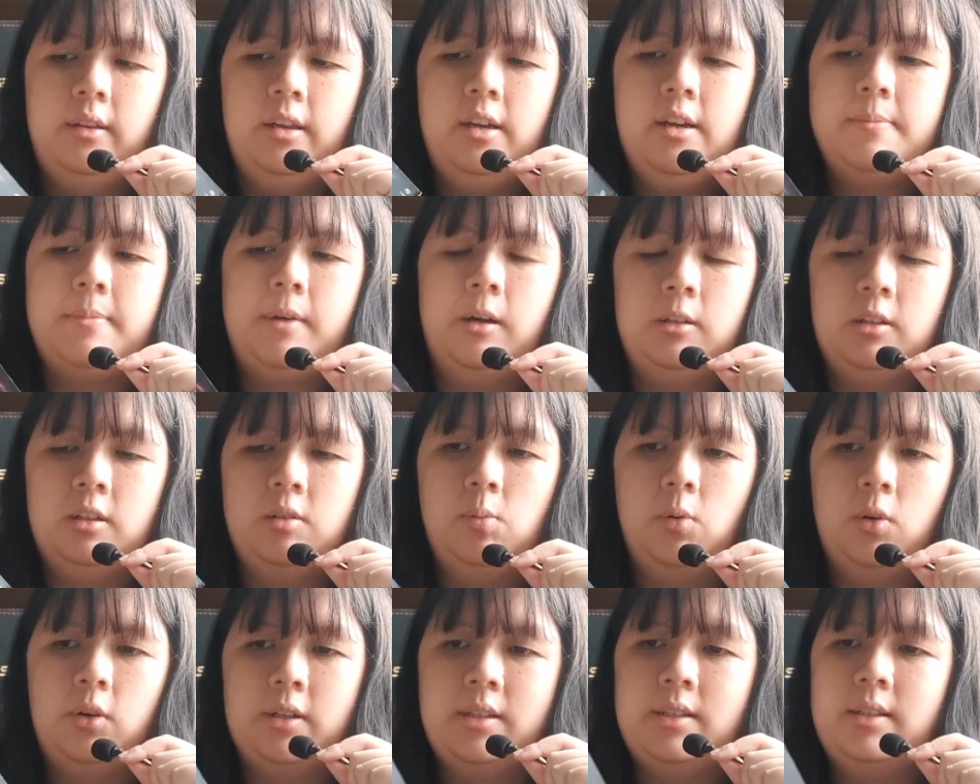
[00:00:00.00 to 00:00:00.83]
thing about this
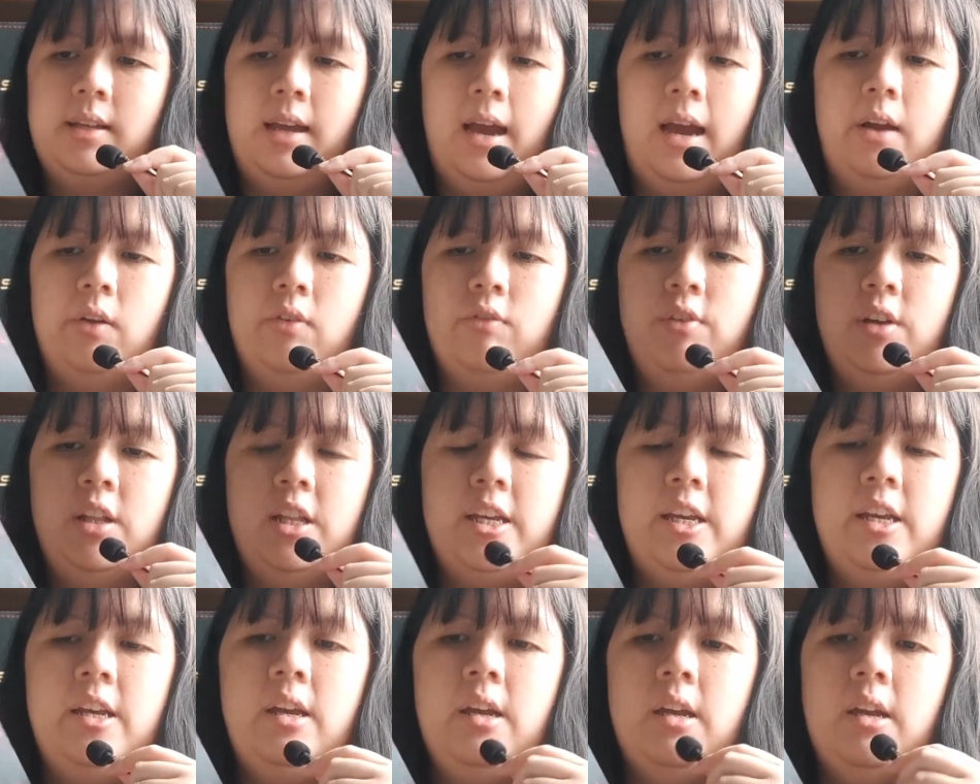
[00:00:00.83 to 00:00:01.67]
book is that I
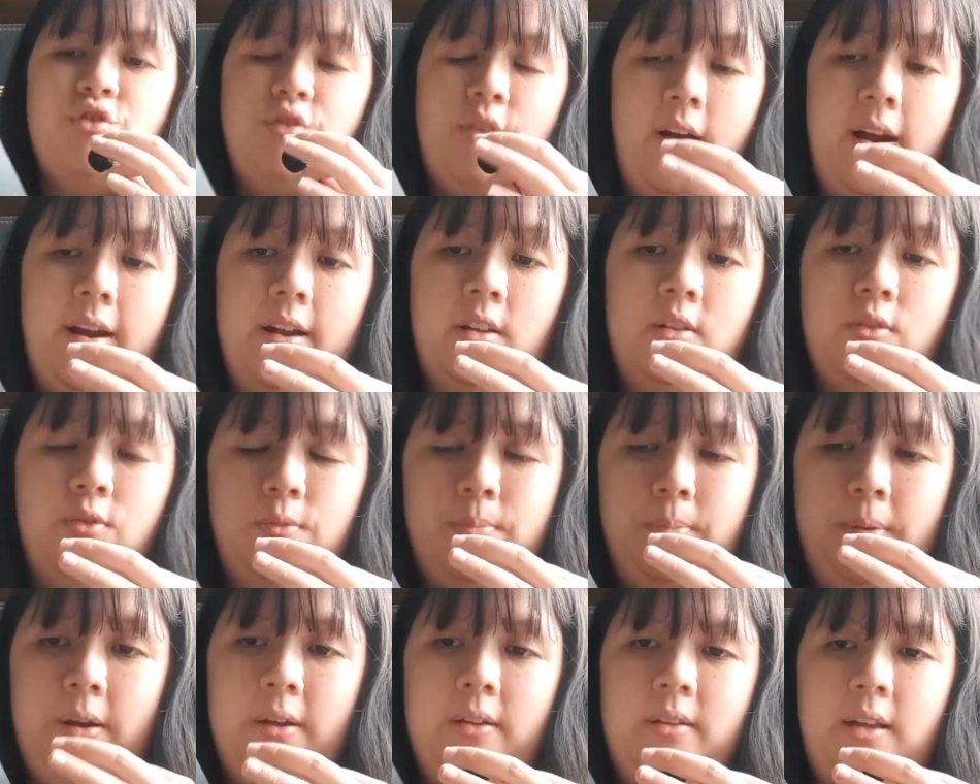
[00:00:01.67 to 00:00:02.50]
really tried to
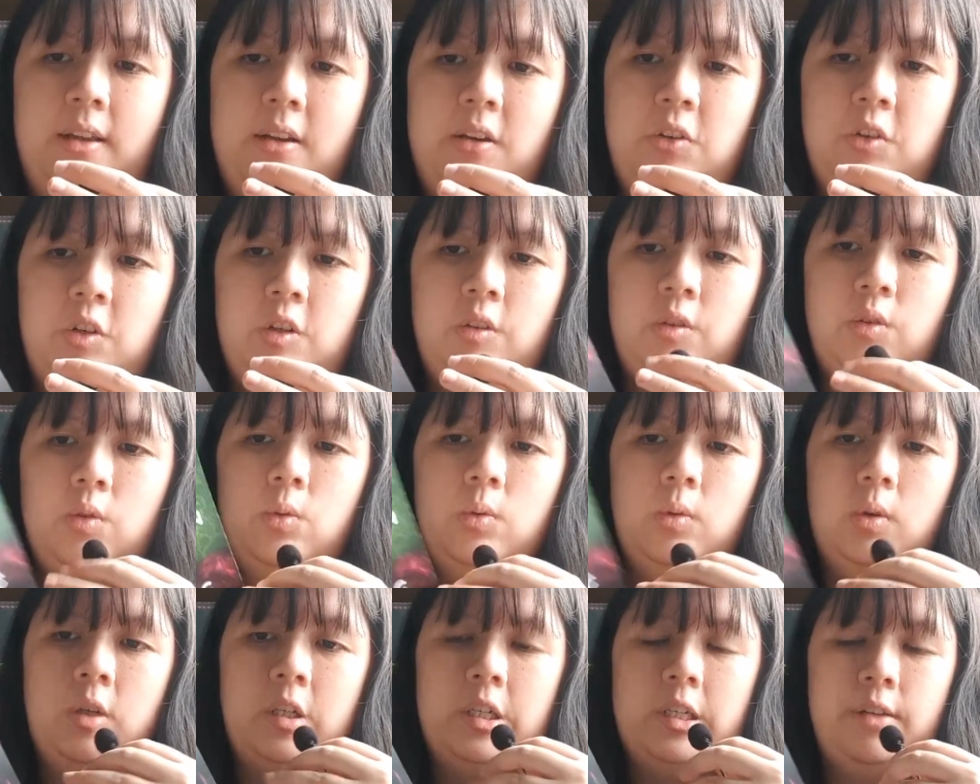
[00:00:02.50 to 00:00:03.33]
pay attention
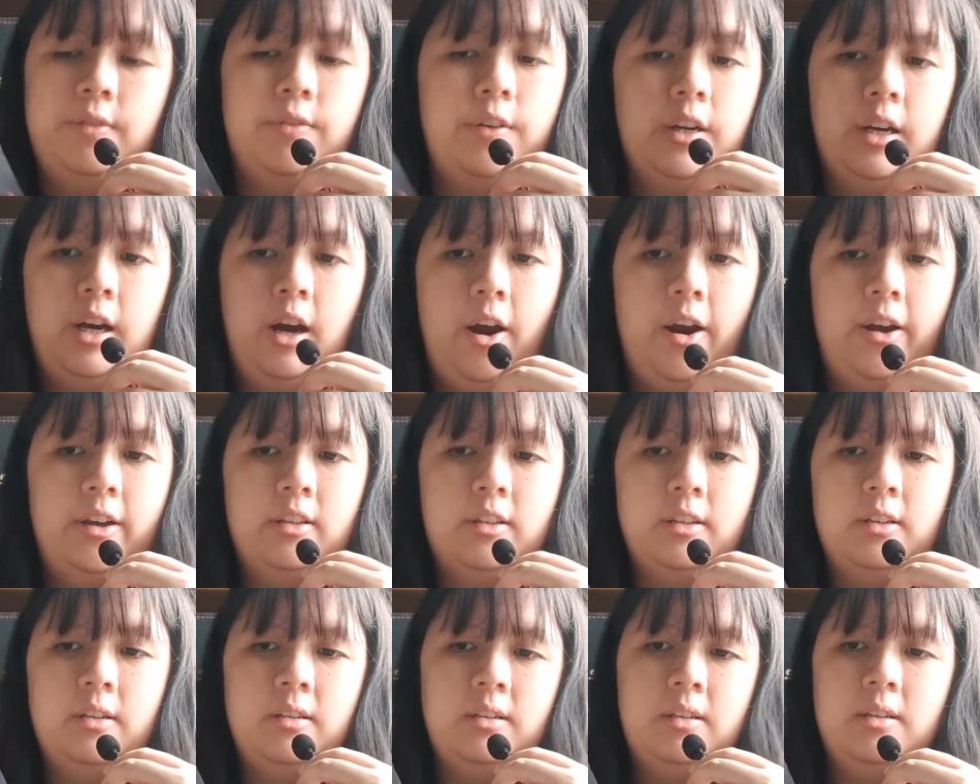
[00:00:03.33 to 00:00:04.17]
to all the different
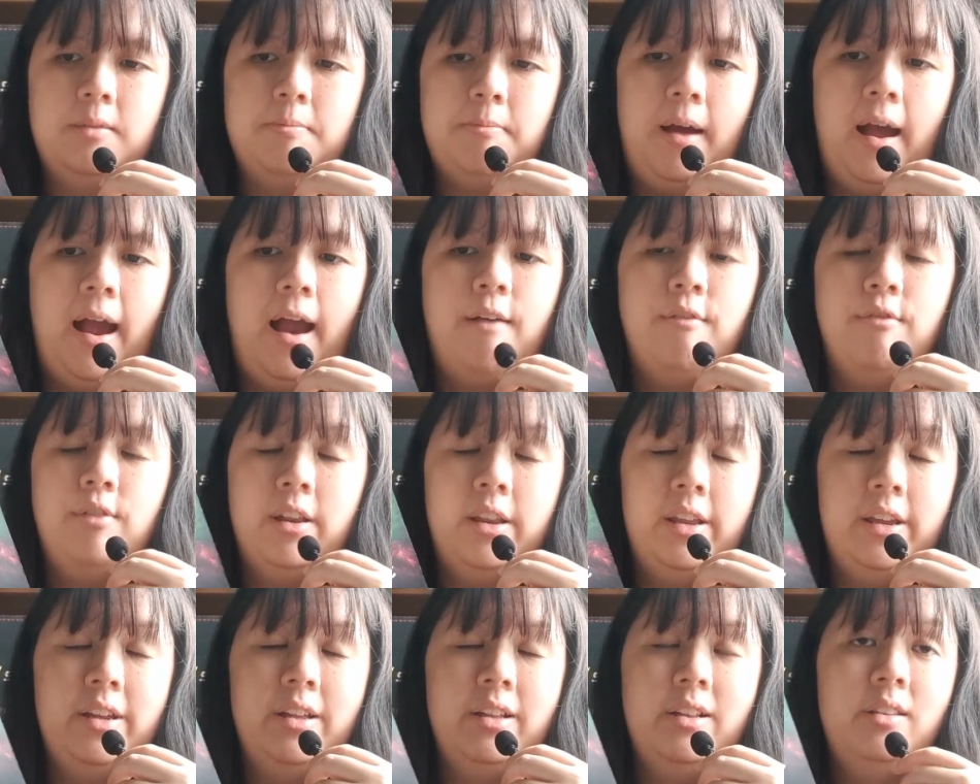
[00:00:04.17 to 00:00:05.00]
characters, but I
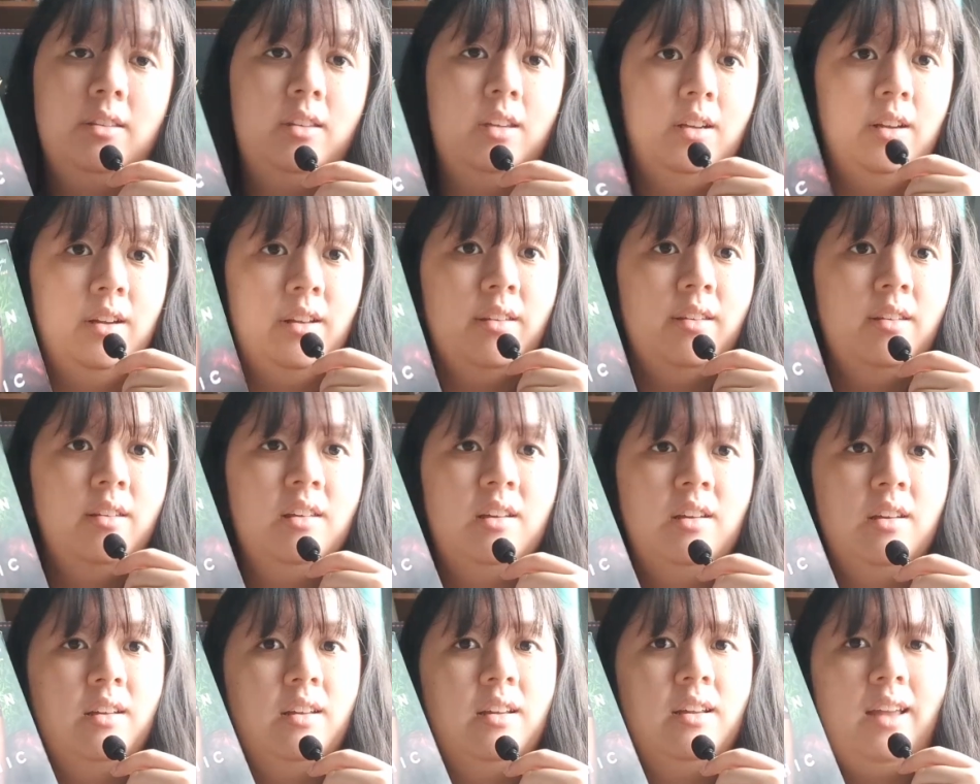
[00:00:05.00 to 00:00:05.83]
really didn't
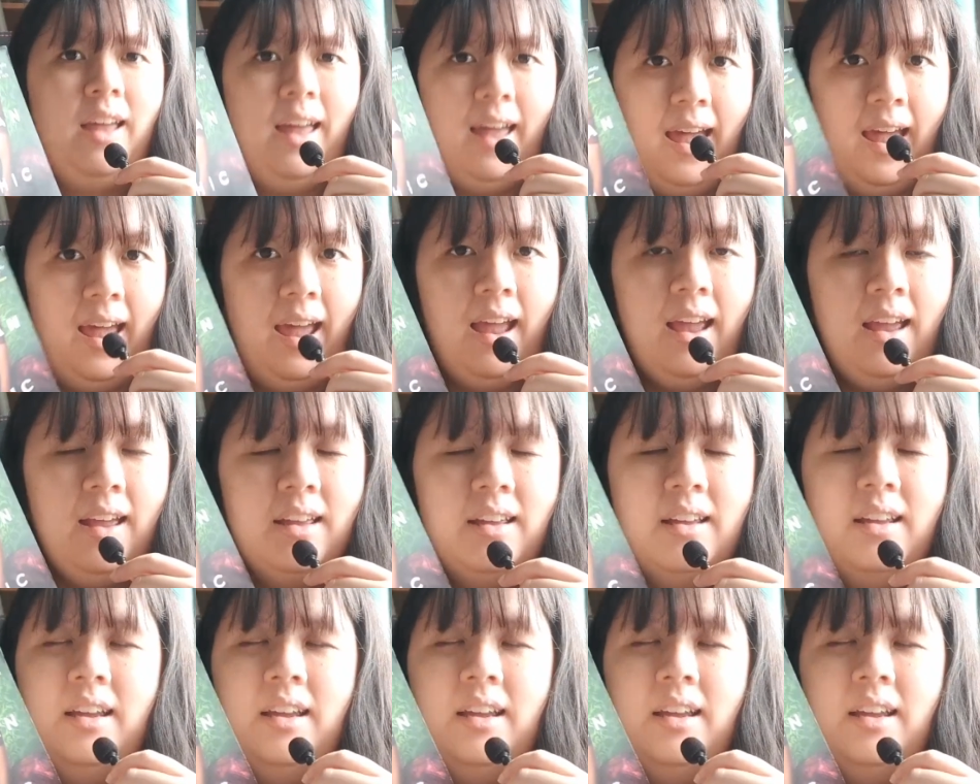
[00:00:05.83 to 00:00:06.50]
care.